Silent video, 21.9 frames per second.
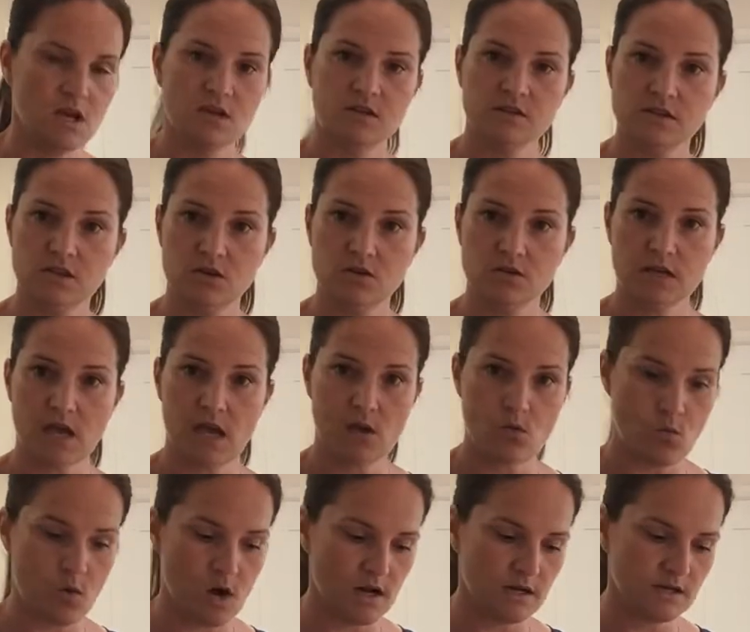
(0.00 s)
So you take
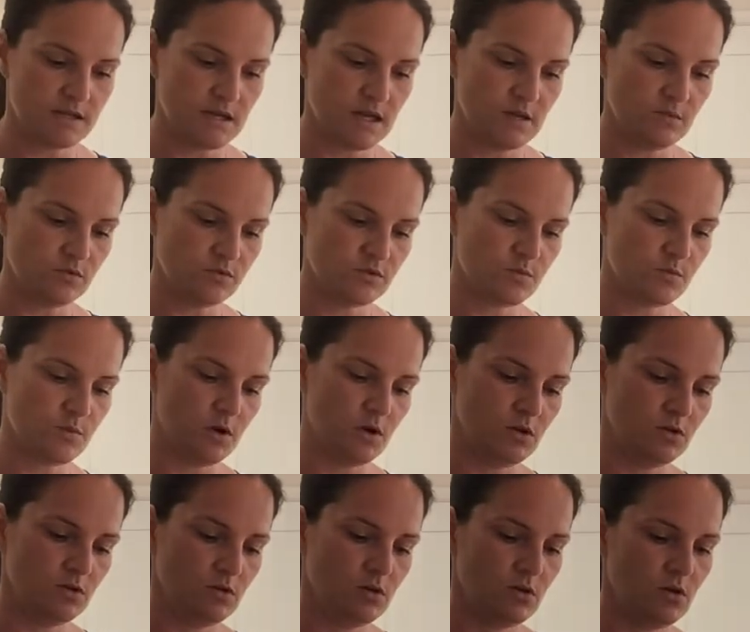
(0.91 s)
1
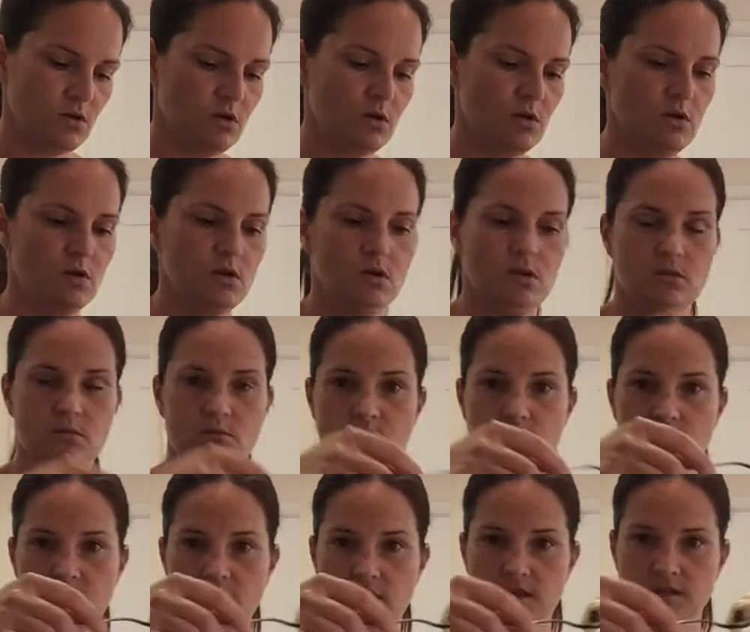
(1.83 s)
tablespoon,
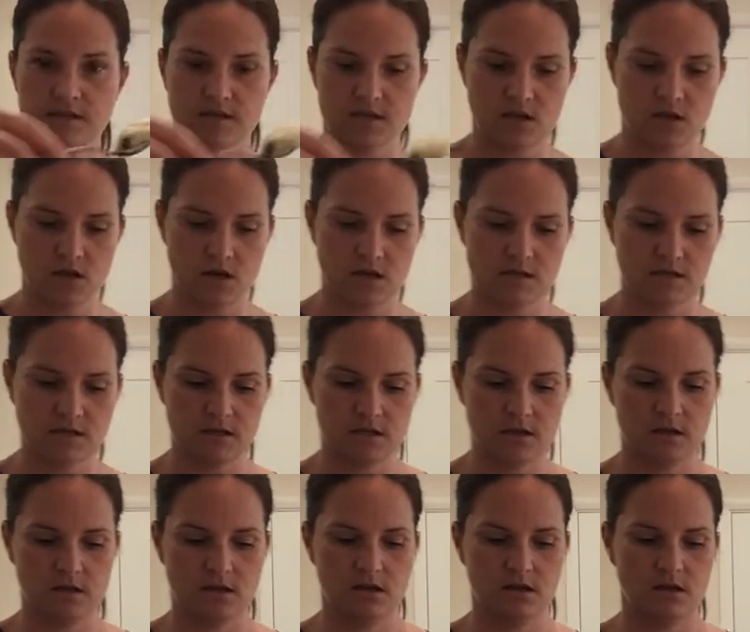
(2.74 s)
put it inside
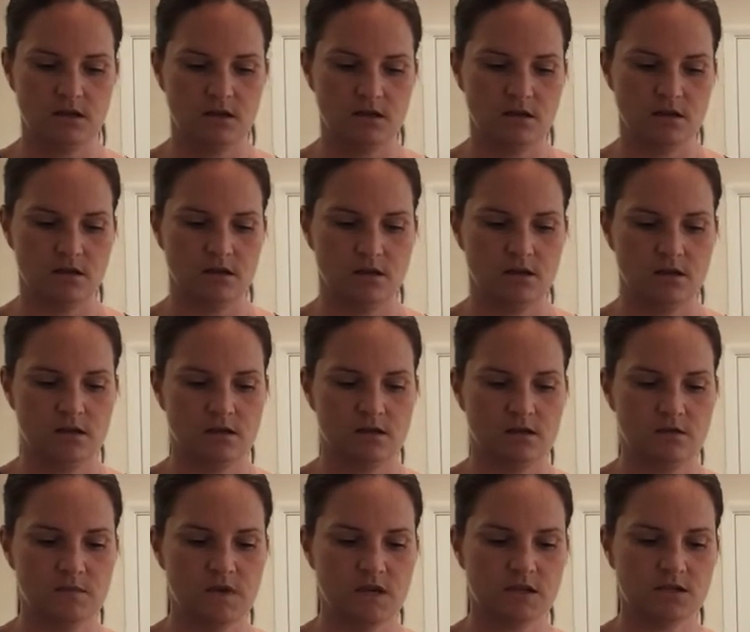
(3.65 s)

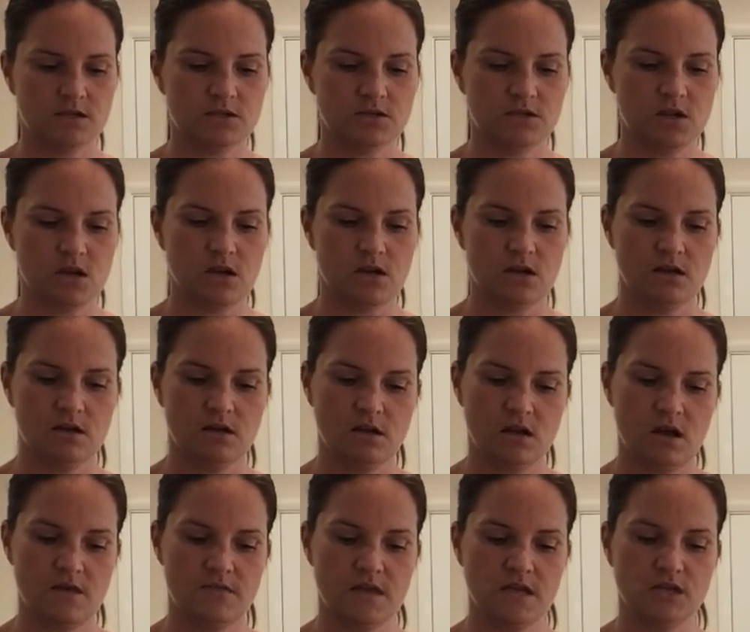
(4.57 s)
the mixture,
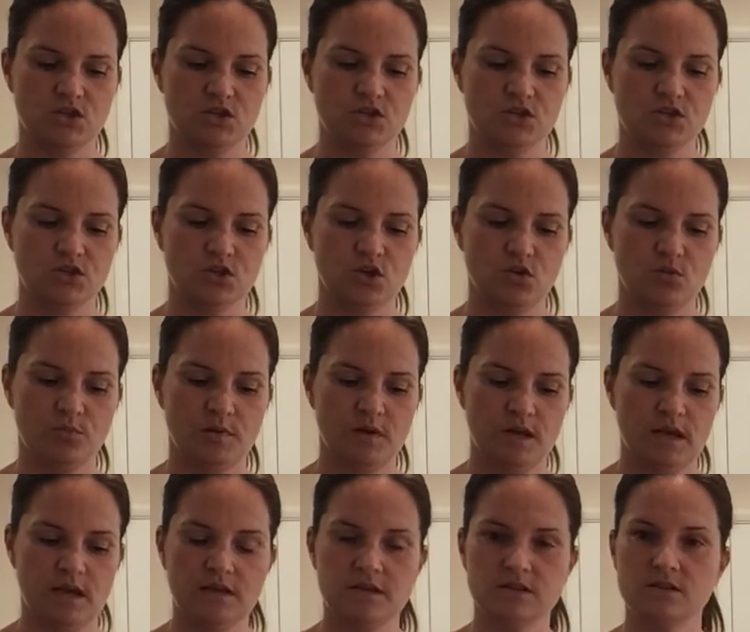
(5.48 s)
and then just scoop
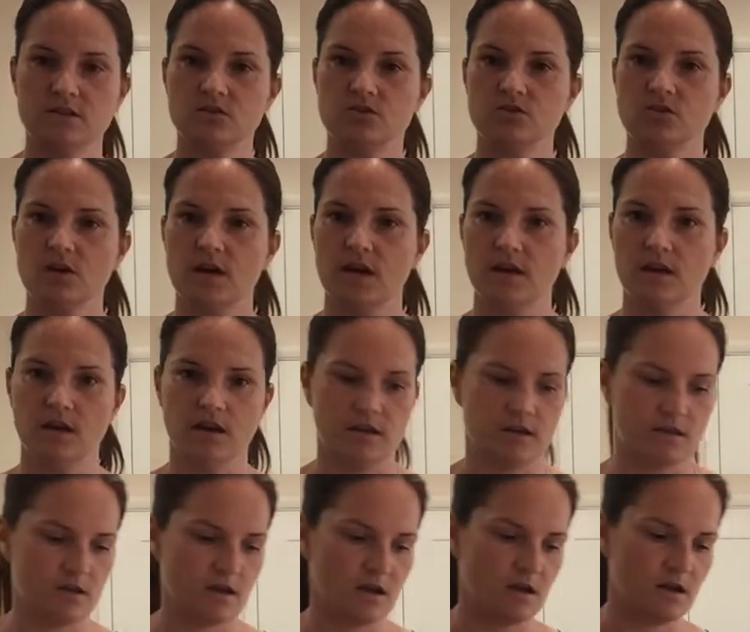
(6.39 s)
it into the tray
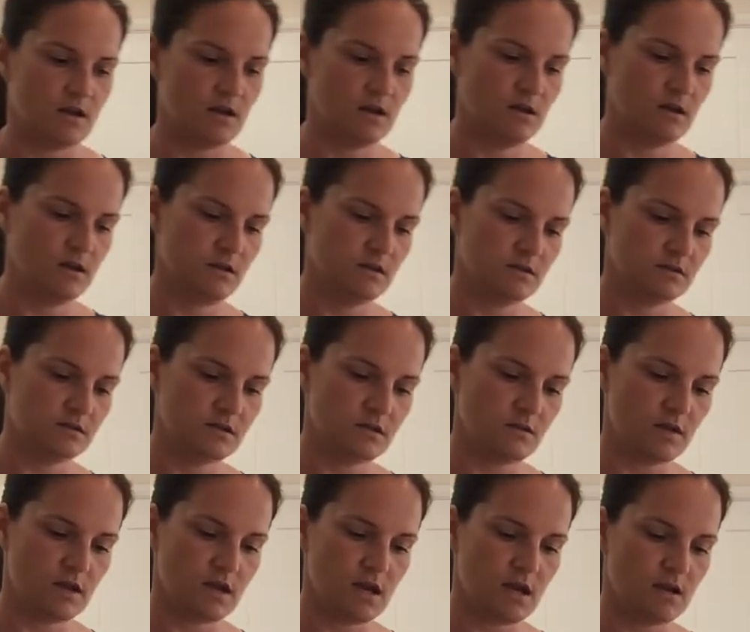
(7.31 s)
like that.
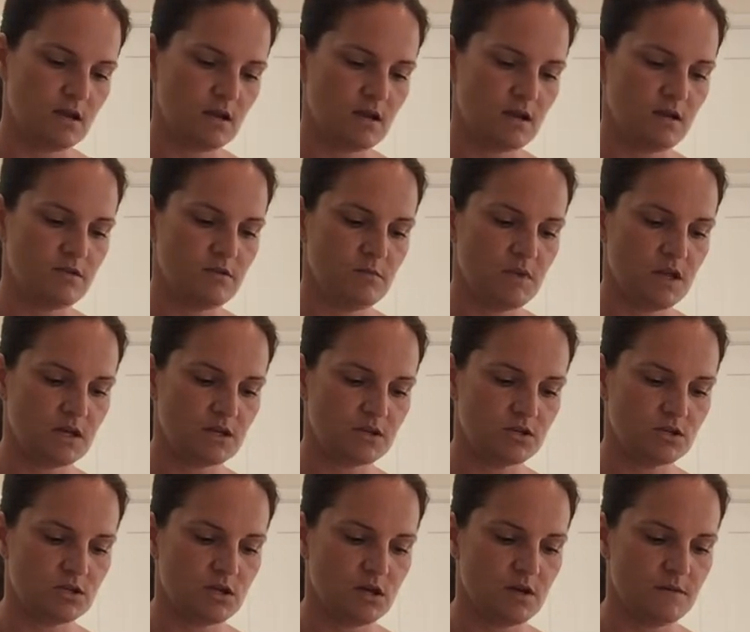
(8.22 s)
So again, another
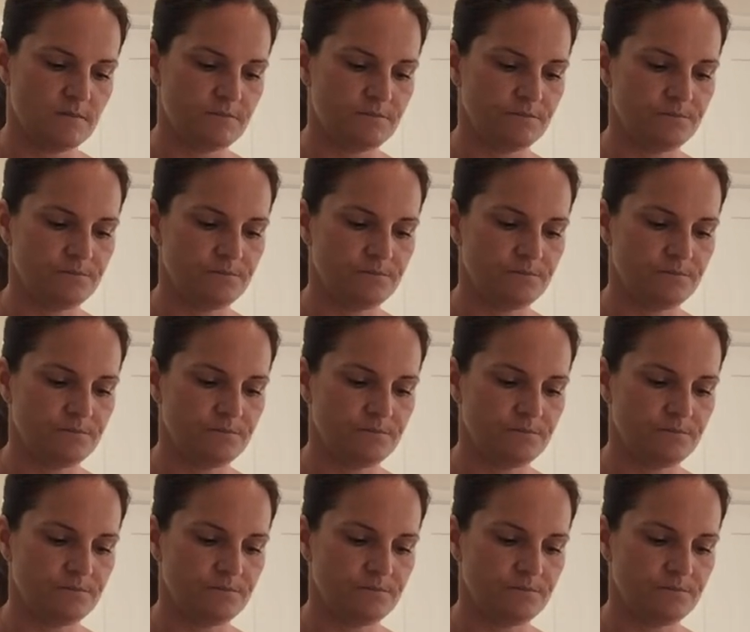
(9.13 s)
mixture,